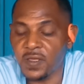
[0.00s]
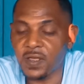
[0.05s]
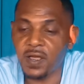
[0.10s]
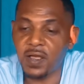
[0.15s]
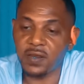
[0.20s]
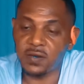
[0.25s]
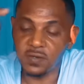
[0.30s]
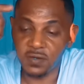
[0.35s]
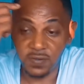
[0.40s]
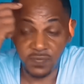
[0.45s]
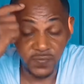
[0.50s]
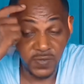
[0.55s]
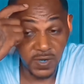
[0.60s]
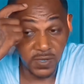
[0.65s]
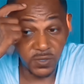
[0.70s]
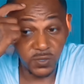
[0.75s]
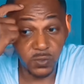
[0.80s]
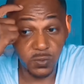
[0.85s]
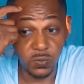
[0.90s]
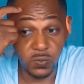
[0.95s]
I love
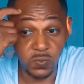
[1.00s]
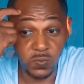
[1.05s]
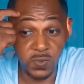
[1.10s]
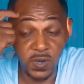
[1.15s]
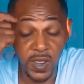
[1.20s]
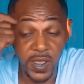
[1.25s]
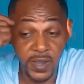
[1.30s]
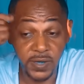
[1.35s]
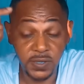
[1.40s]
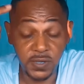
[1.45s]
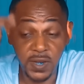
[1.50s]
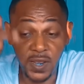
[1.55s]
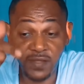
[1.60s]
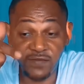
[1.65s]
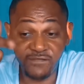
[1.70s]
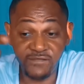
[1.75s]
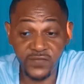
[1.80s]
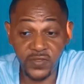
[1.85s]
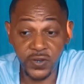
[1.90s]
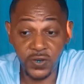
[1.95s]
that too. I actually got
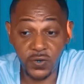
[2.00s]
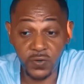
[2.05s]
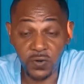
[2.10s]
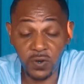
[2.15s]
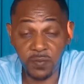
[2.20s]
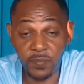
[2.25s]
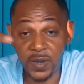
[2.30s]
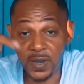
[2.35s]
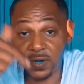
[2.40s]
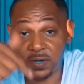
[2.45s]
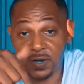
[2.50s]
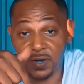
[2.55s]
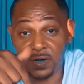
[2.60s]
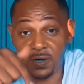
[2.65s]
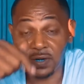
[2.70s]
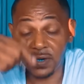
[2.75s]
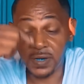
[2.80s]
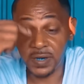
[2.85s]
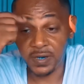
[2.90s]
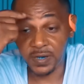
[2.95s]
a video of, I'll leave
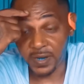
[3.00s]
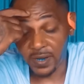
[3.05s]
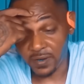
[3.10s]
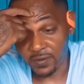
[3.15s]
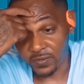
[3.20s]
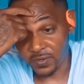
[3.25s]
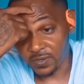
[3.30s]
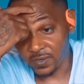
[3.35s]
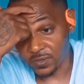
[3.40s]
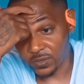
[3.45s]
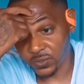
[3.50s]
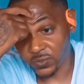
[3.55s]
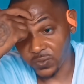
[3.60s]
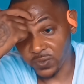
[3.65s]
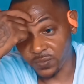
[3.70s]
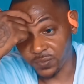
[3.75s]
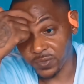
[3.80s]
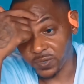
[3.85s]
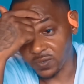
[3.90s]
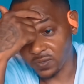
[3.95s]
the link down in the
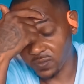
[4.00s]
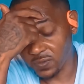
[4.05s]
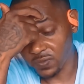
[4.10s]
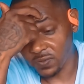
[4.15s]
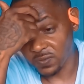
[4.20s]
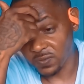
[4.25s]
description,